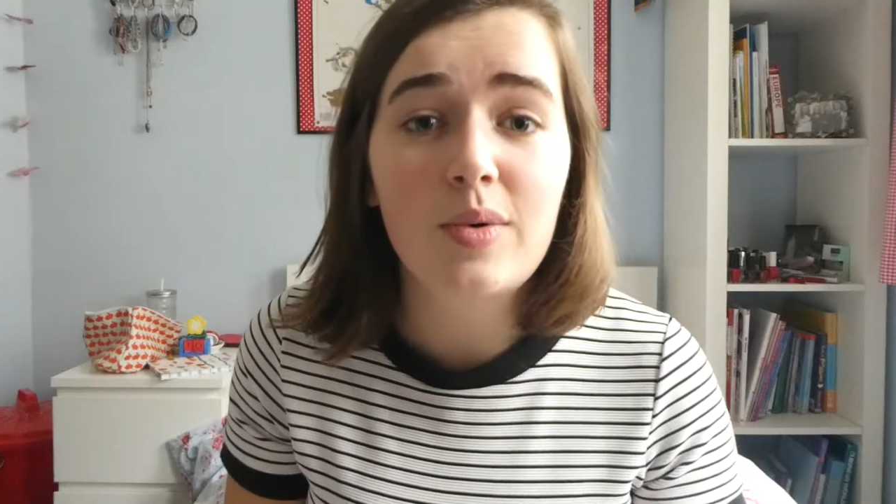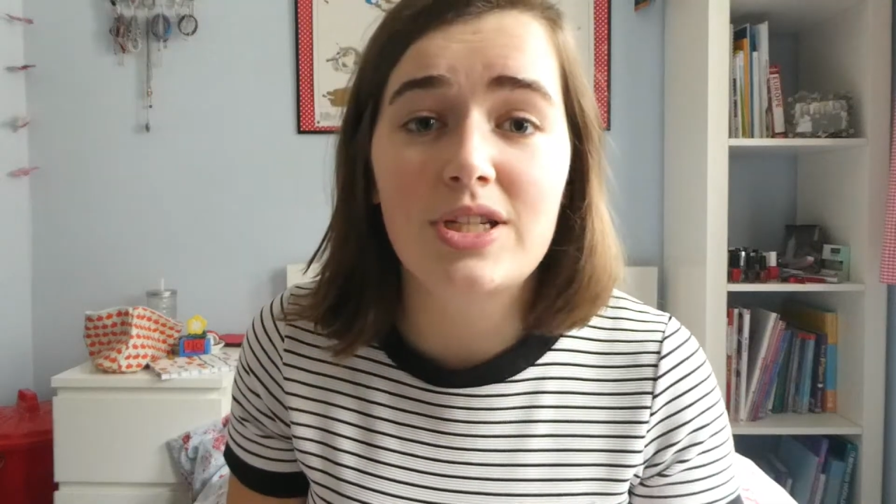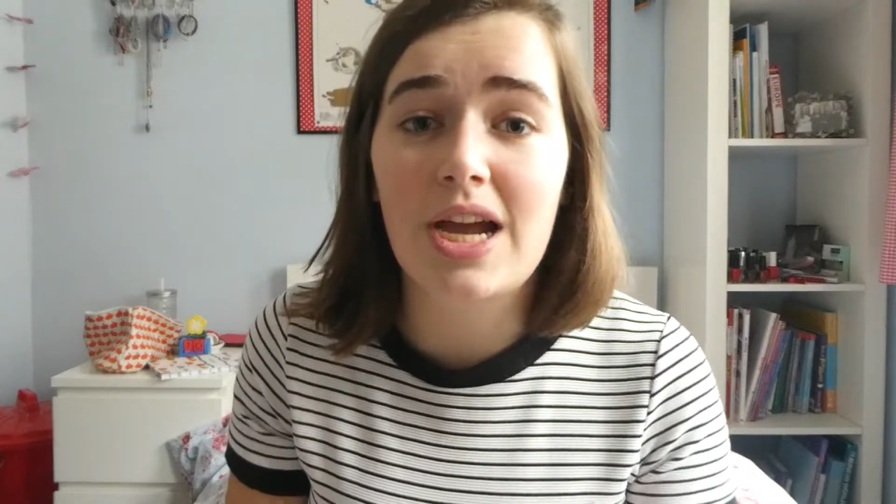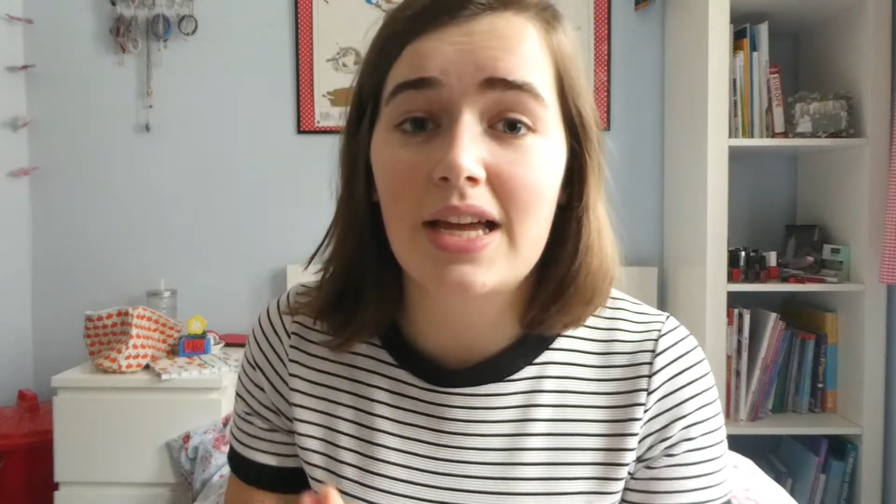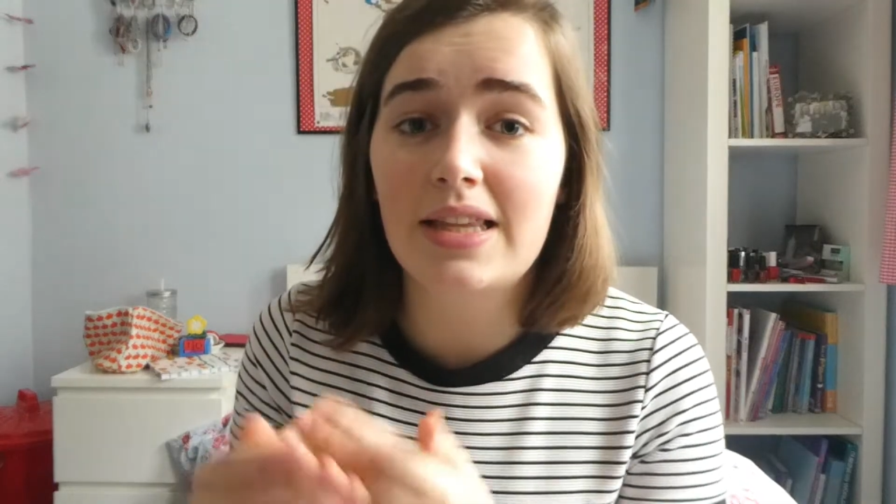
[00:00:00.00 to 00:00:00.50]

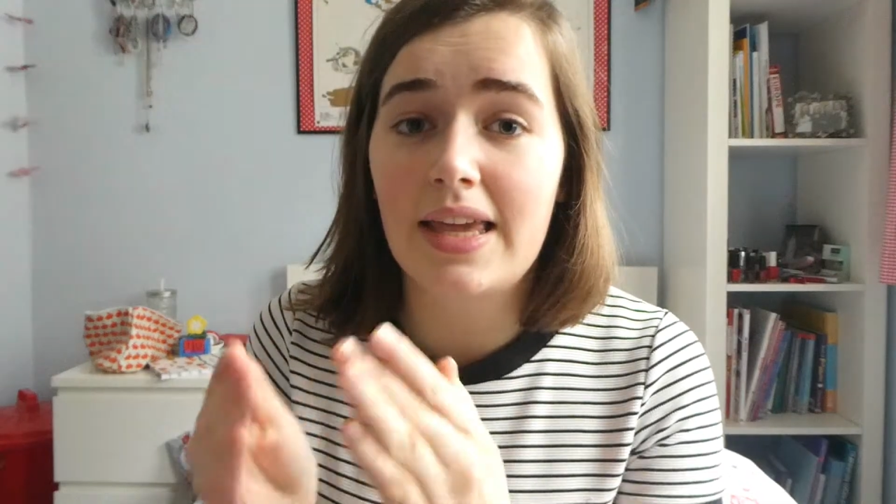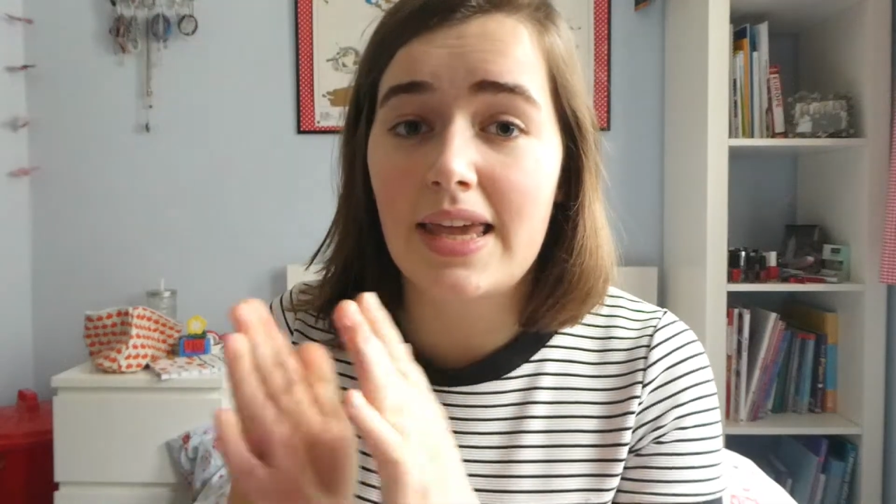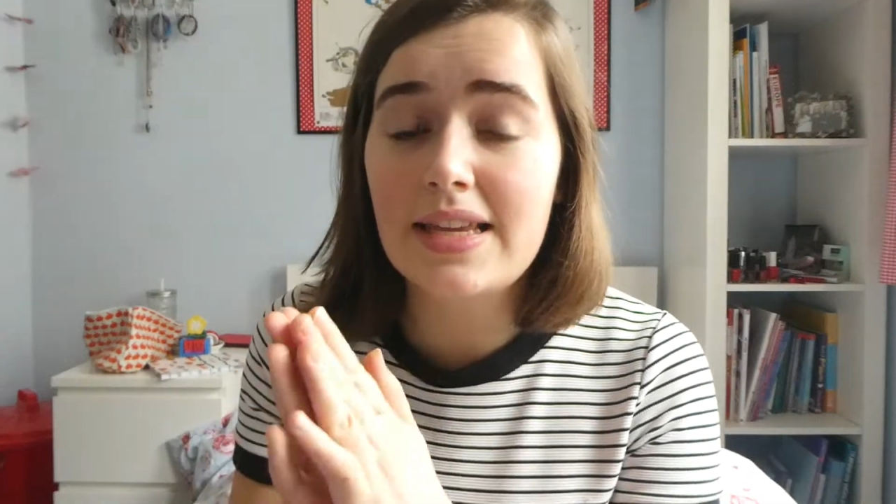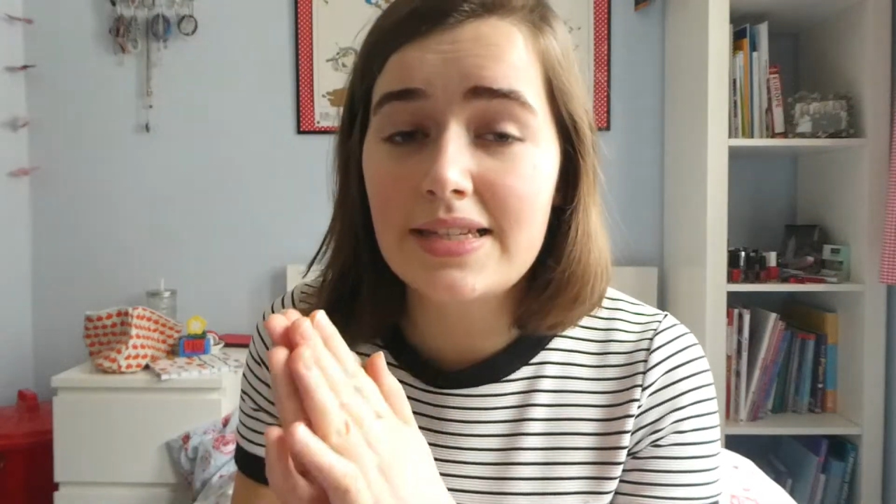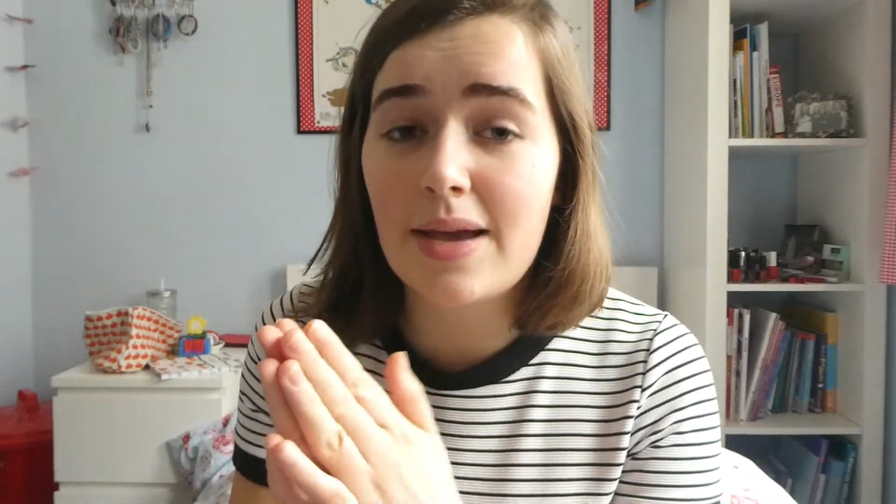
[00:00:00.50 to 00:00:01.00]
which had
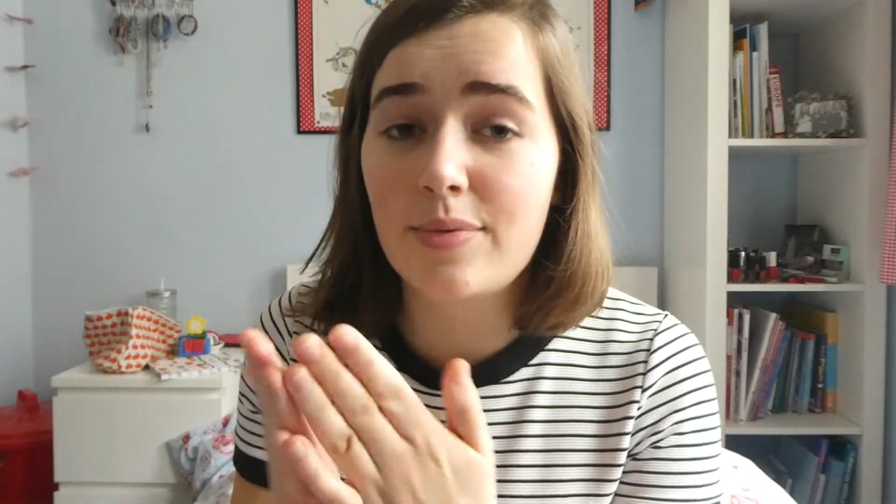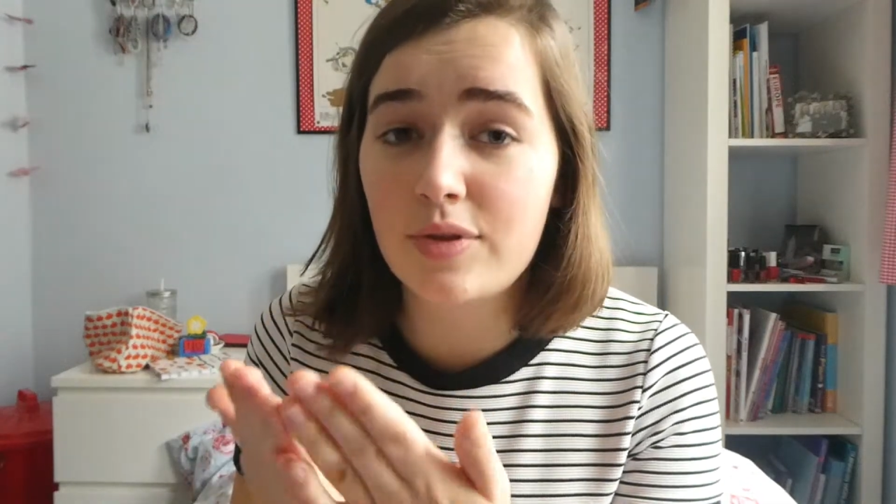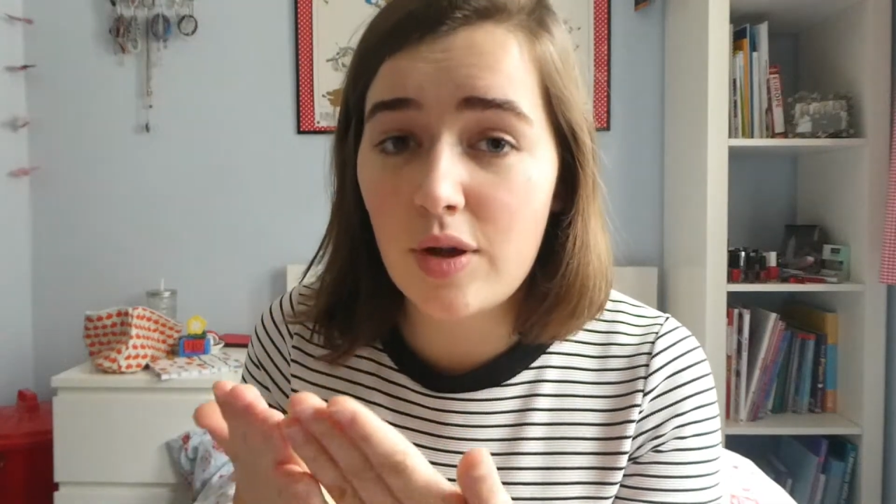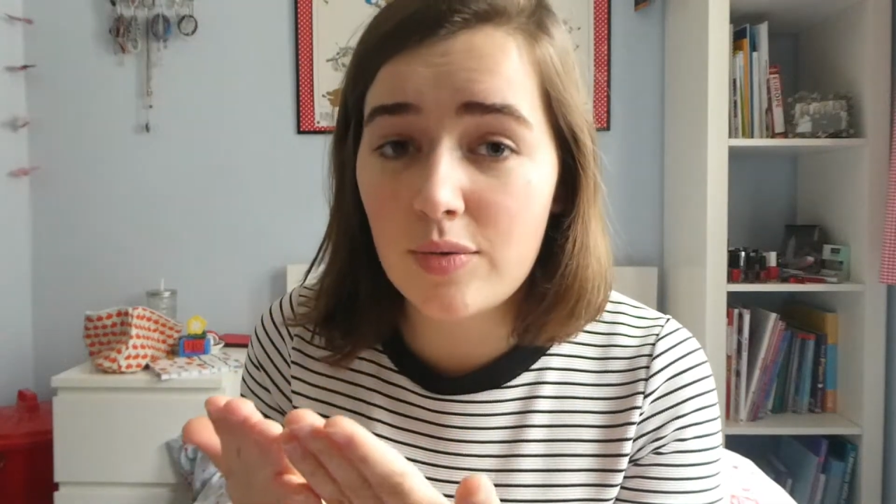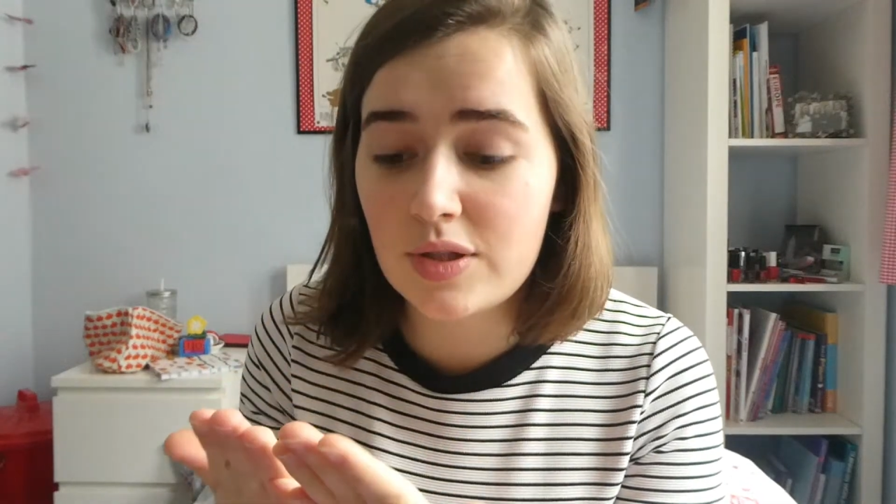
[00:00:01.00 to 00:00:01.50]
like
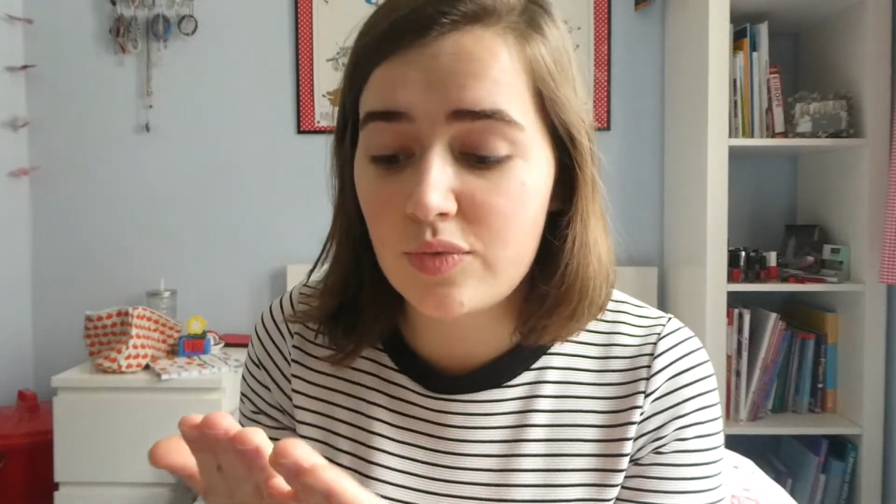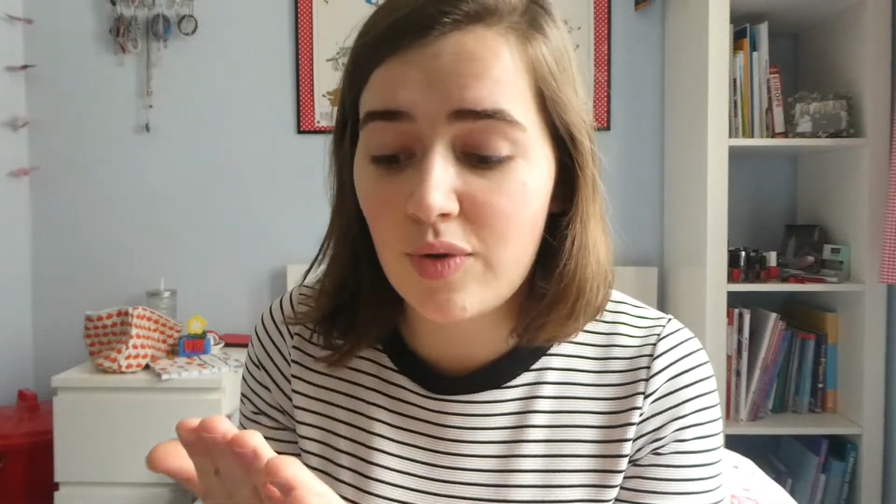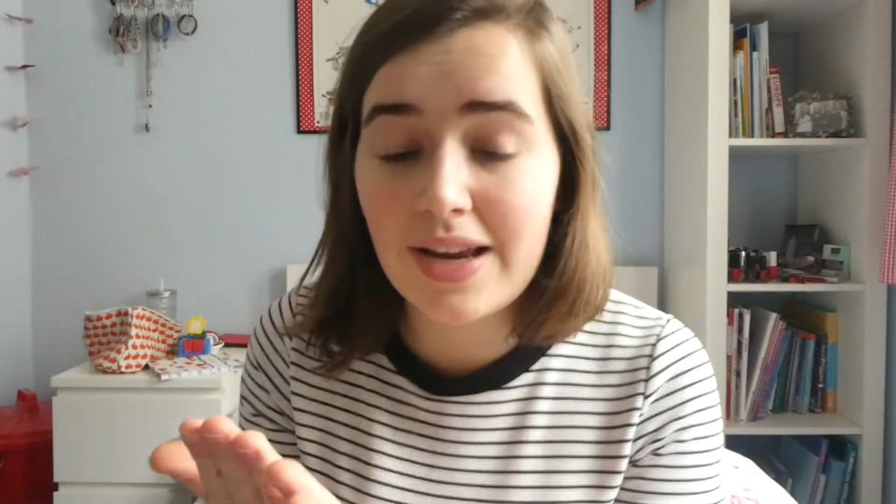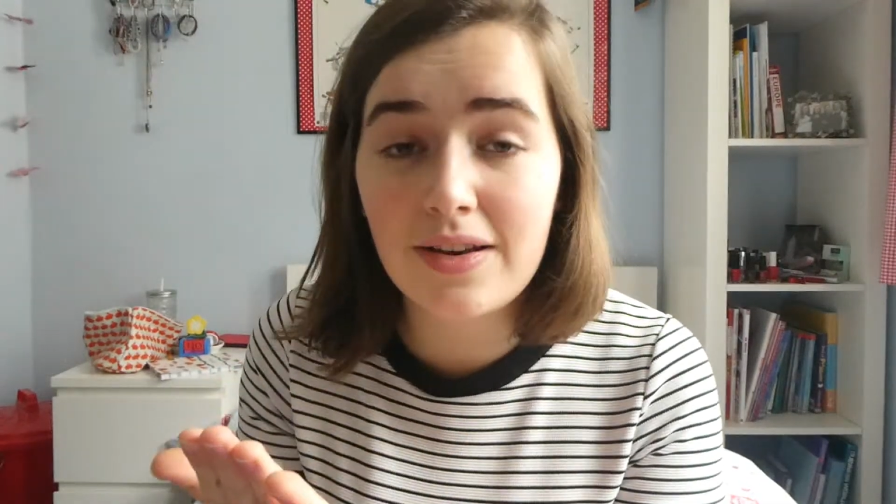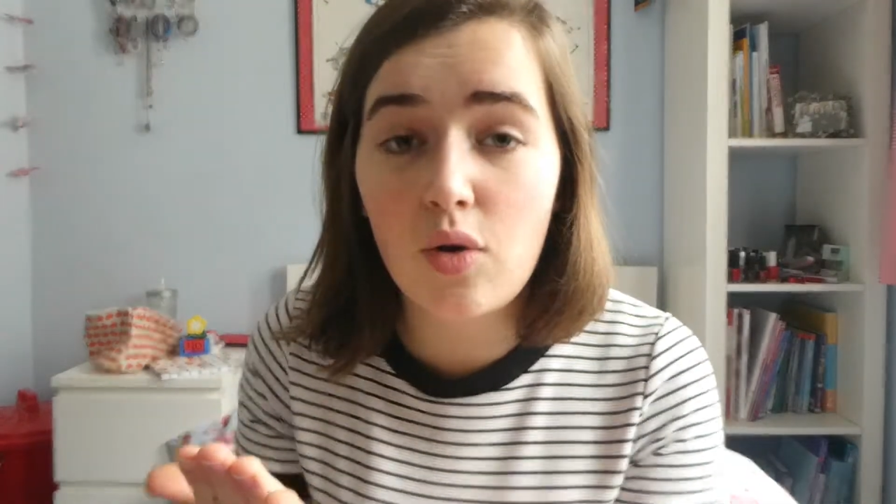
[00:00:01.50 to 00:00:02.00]
in-depth notes
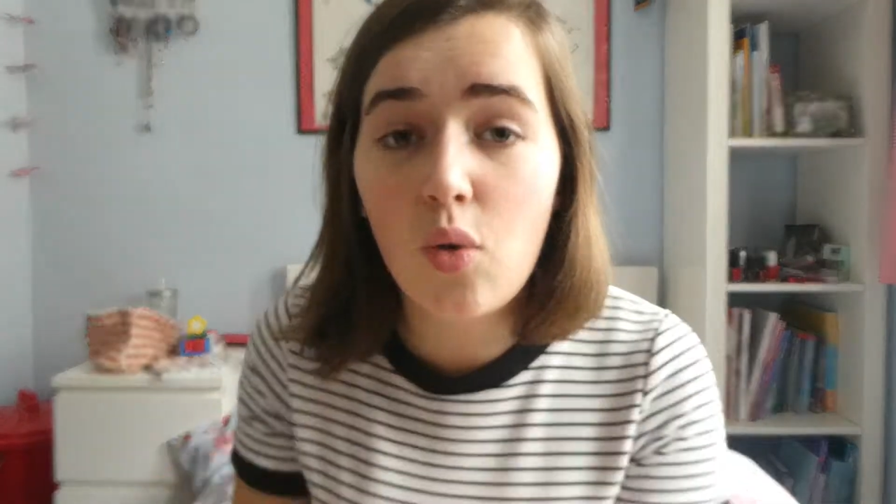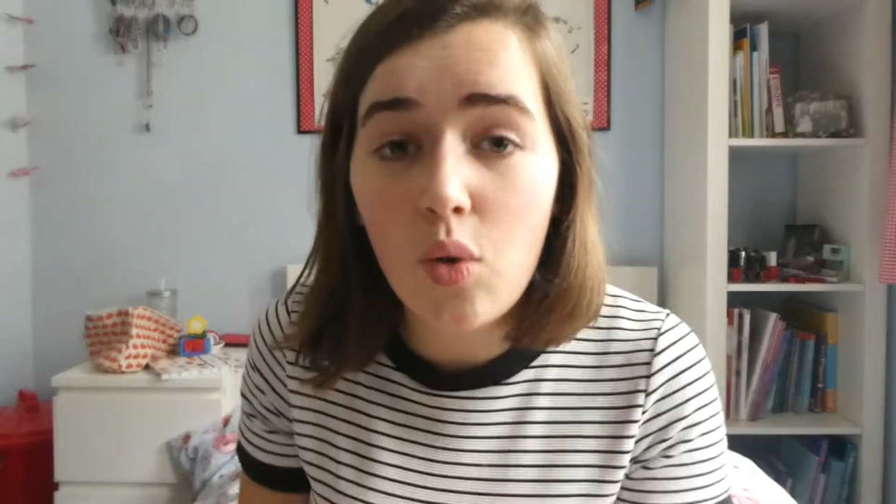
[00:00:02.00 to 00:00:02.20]
written